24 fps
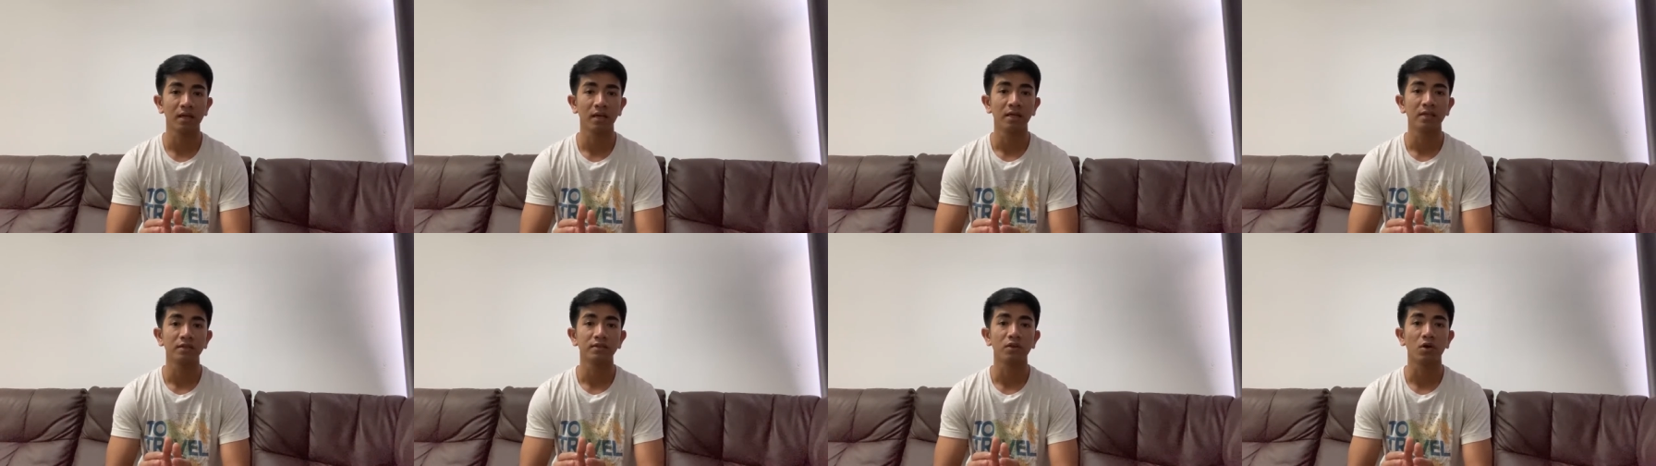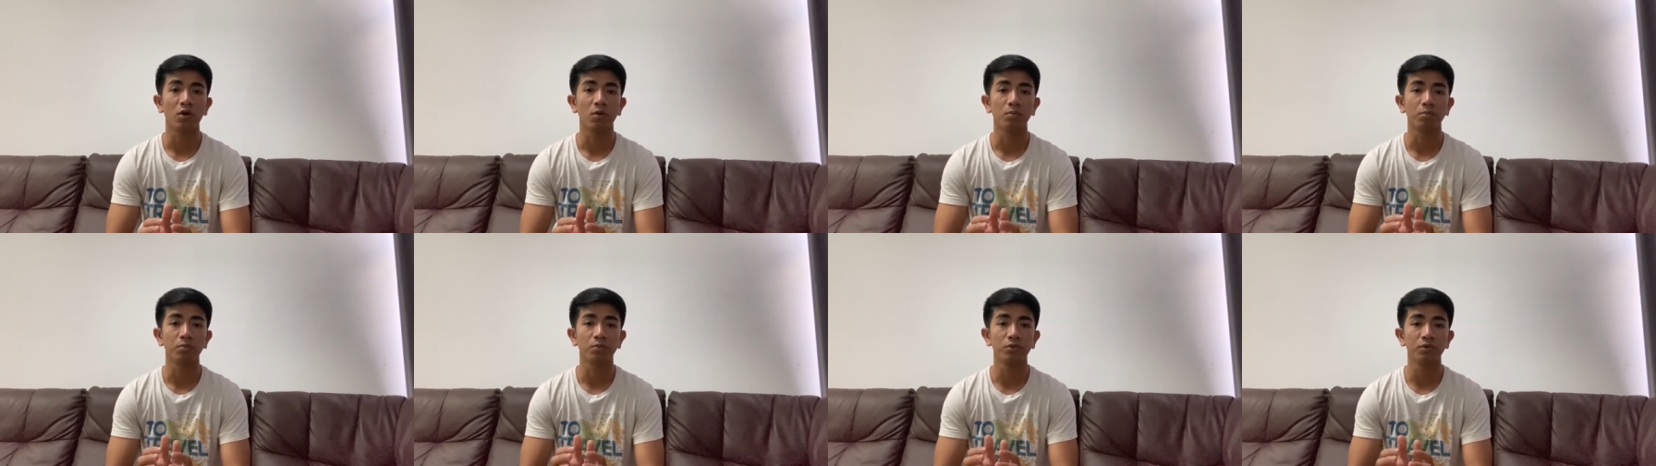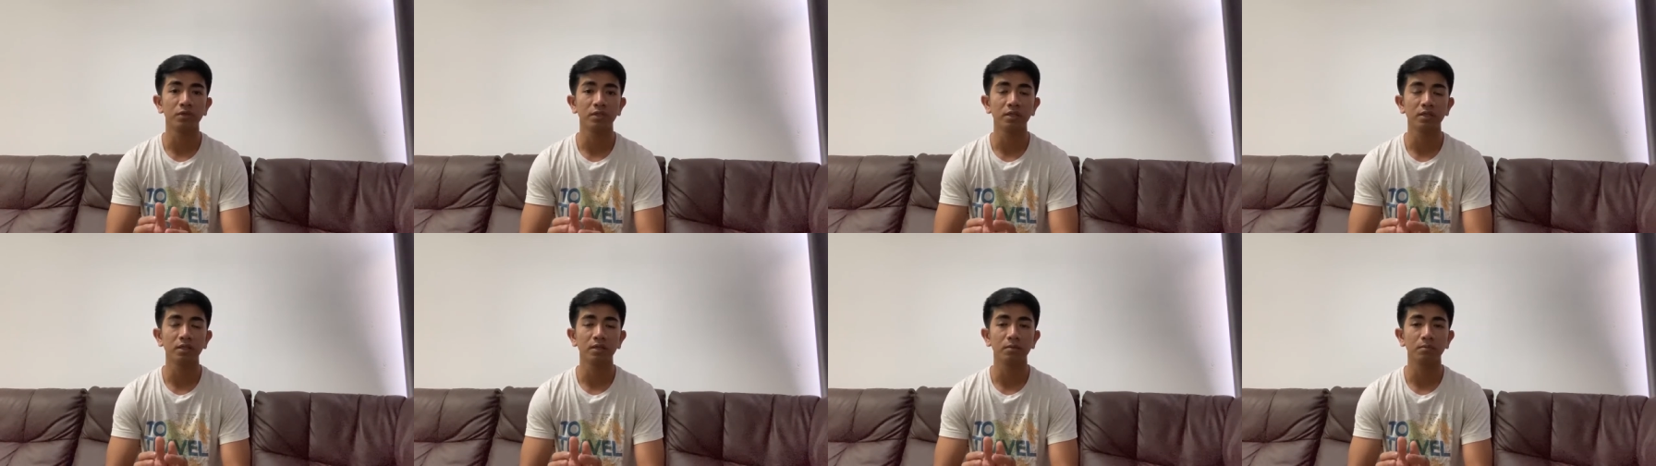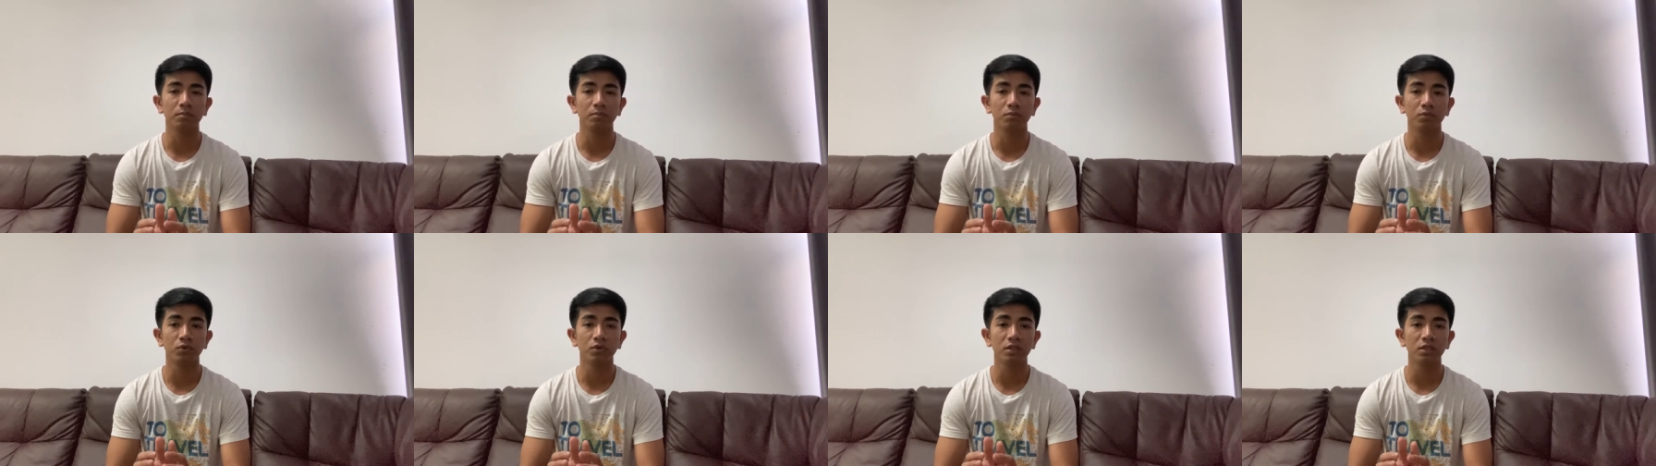So Buddhi
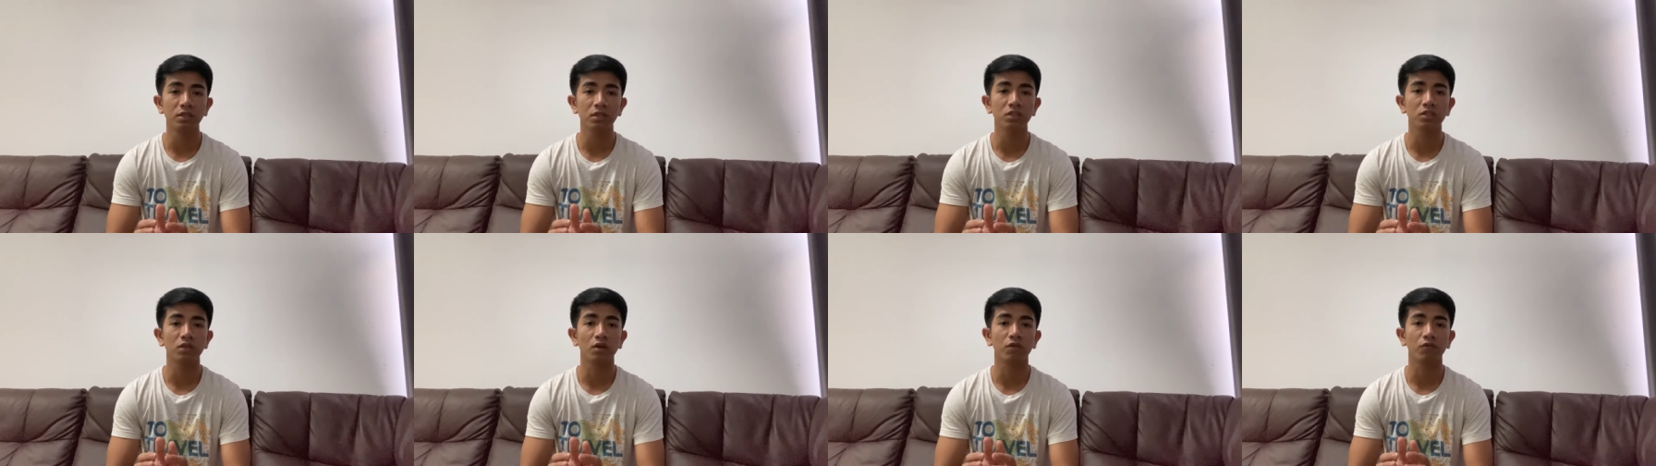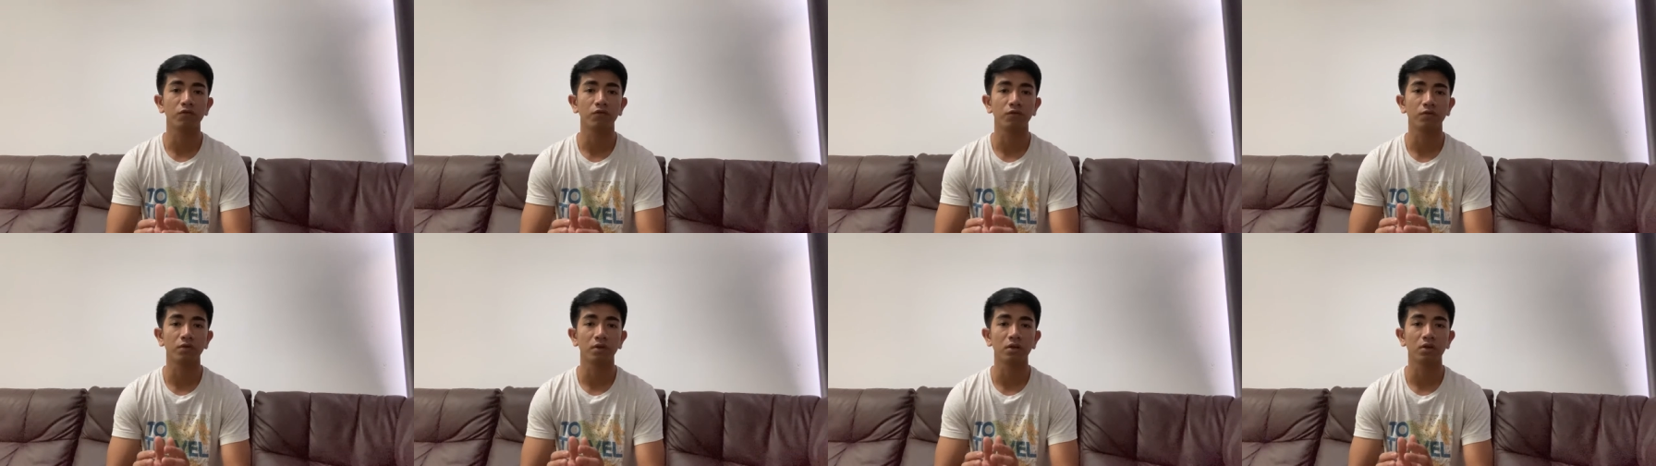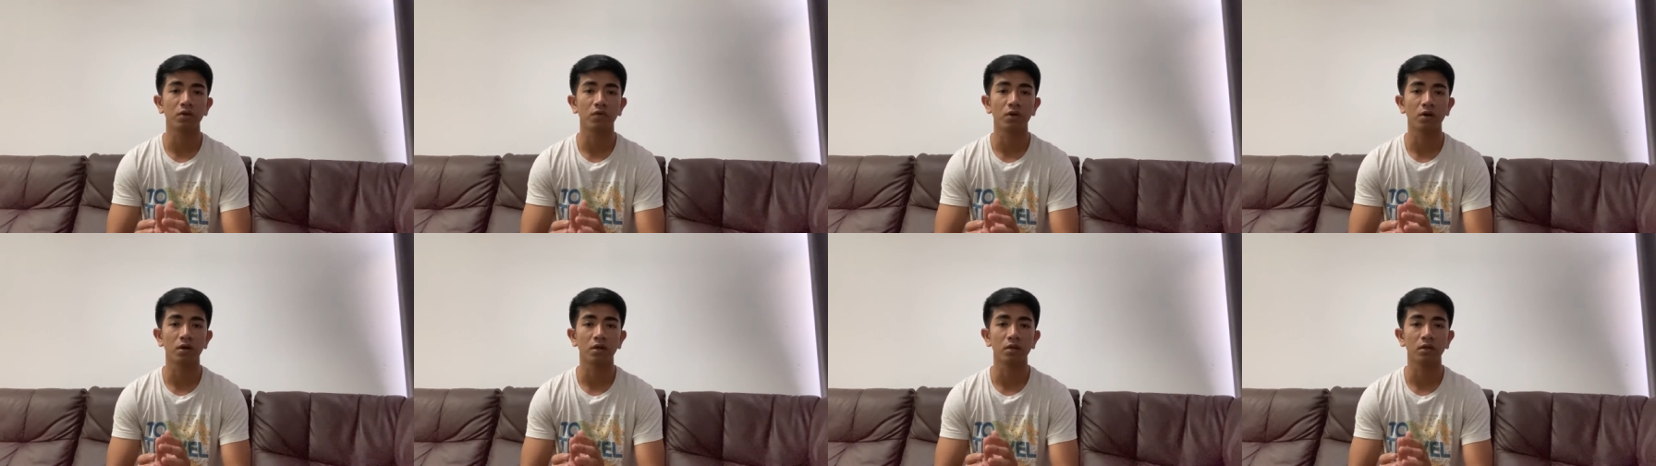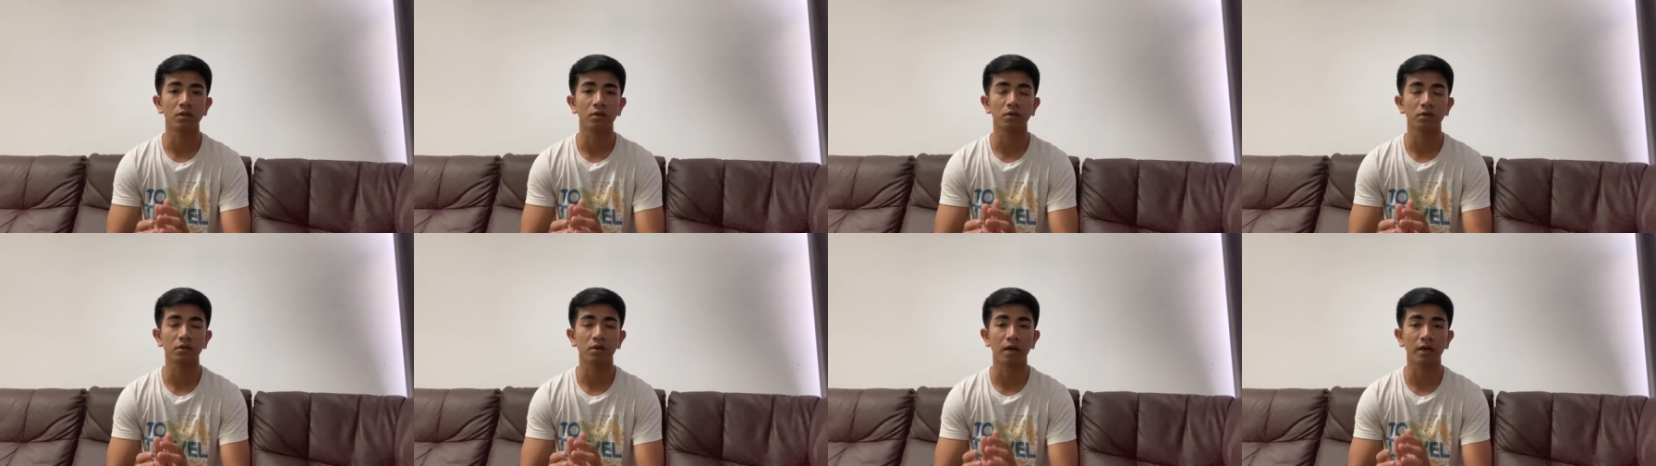Buddhist
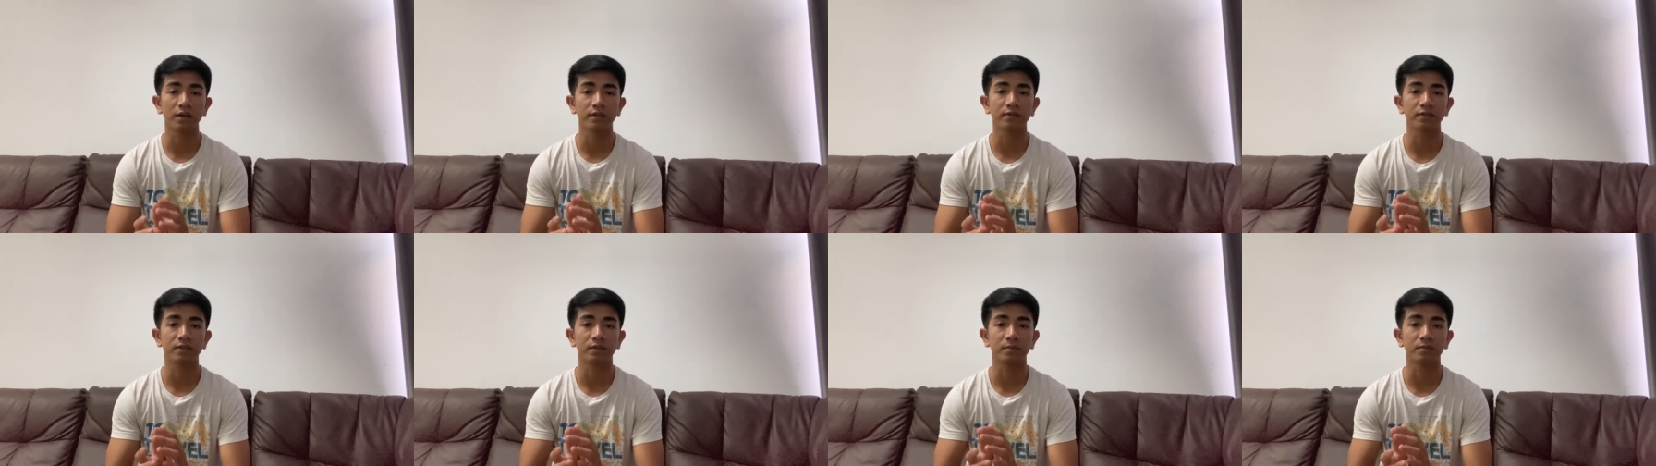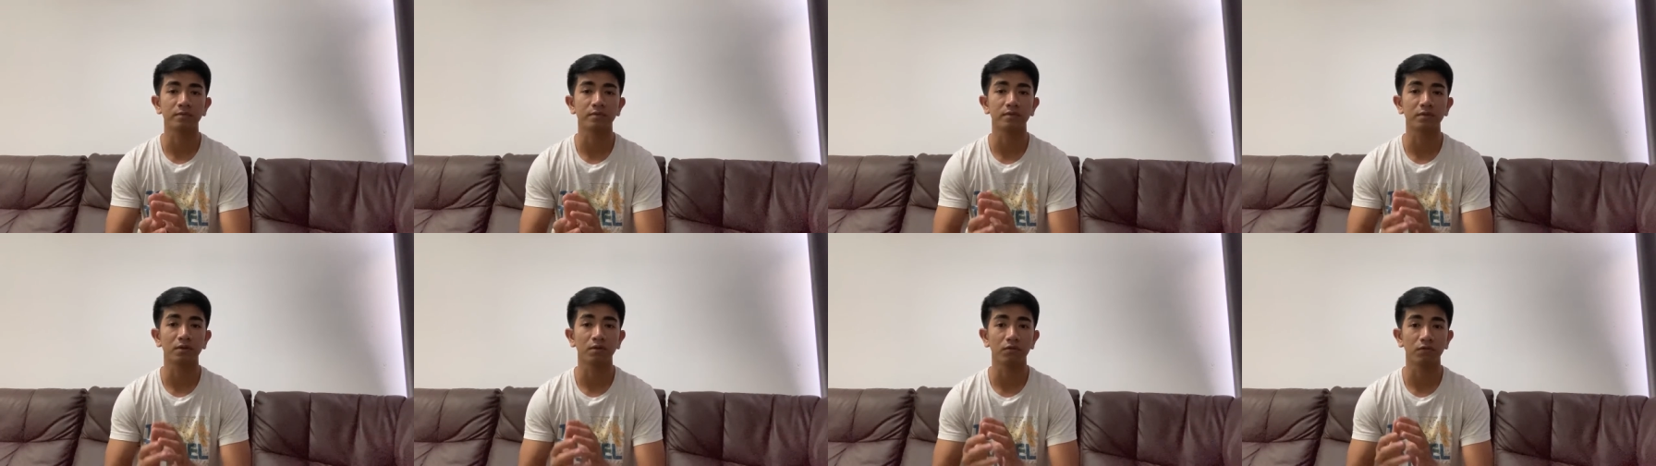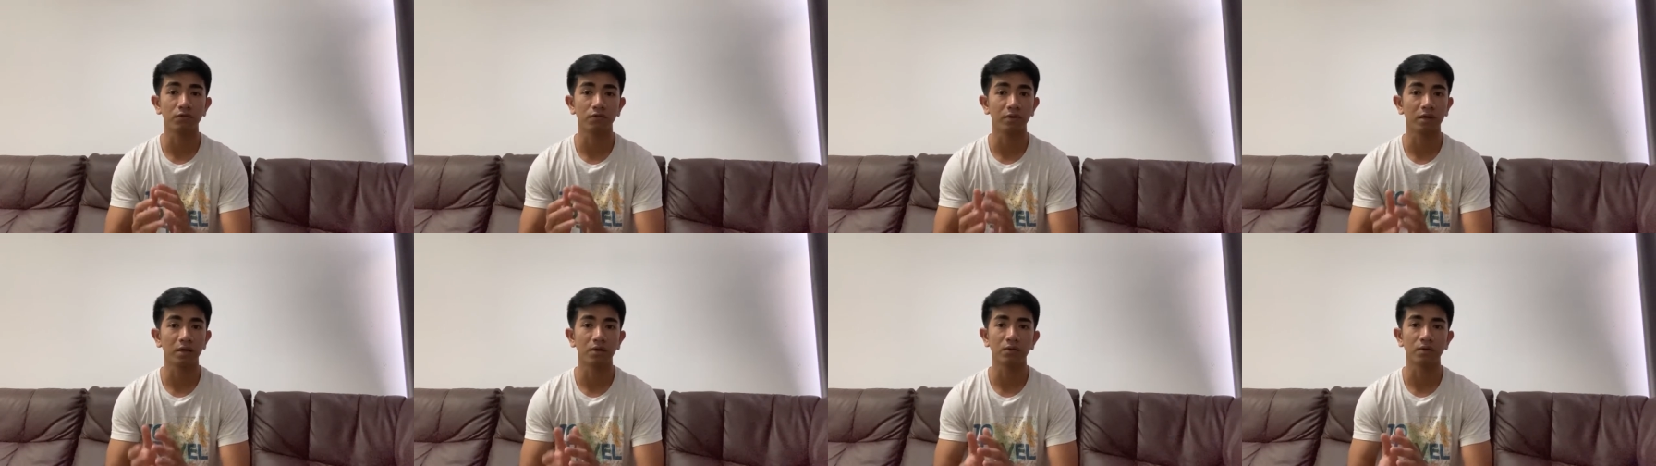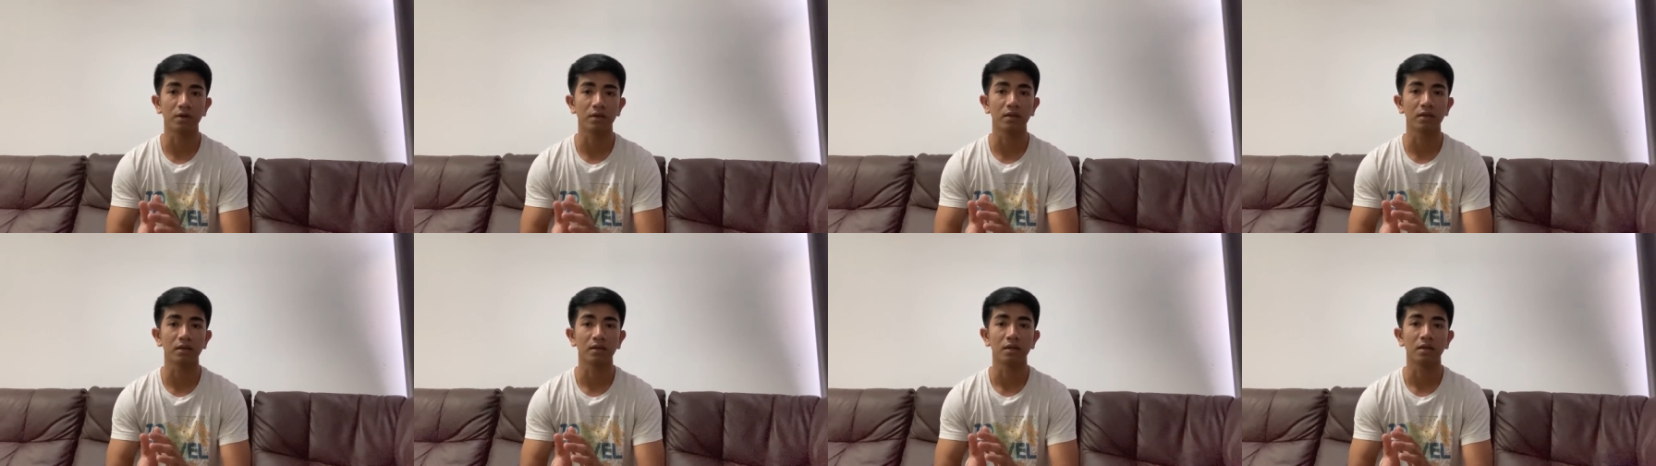funeral customs
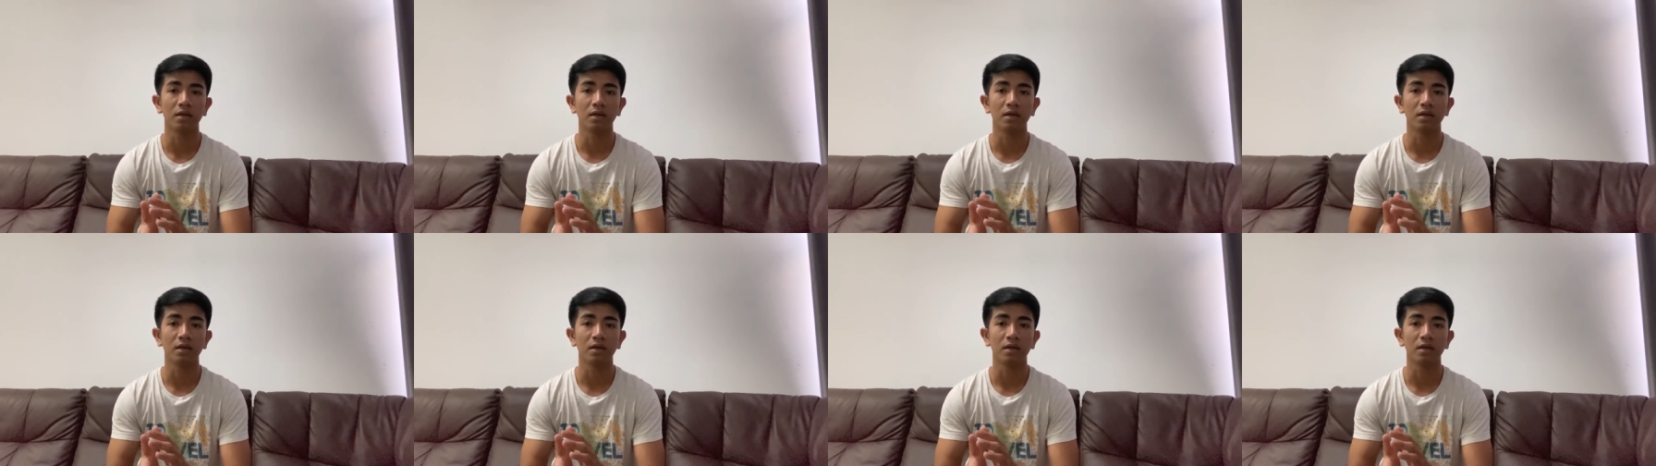vary,